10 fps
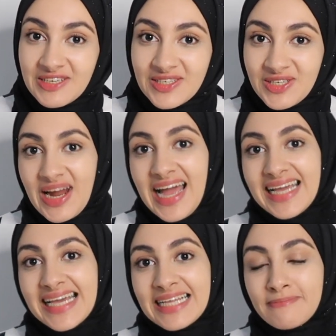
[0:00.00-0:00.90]
to
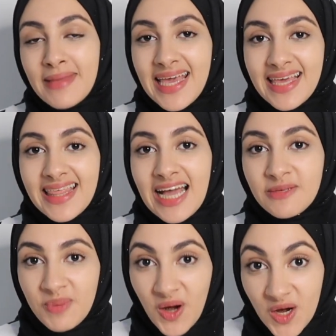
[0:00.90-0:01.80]
try and make
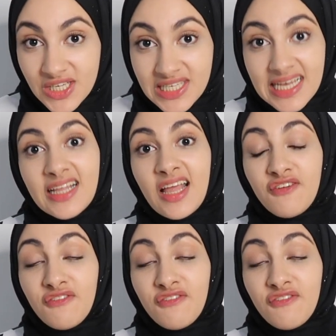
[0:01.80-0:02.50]
that person